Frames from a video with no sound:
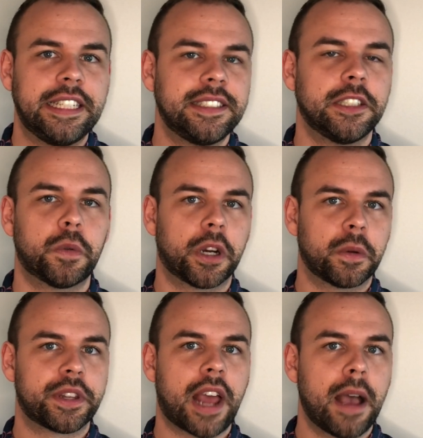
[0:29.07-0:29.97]
easy to
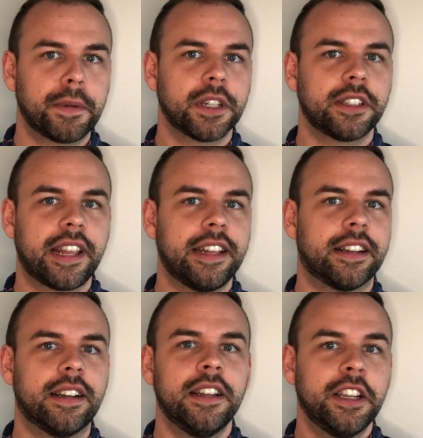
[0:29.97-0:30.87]
work with tabular
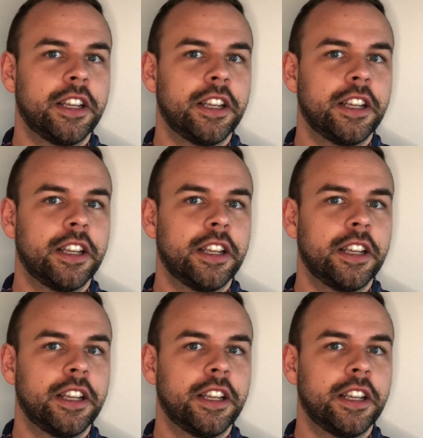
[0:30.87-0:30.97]
data,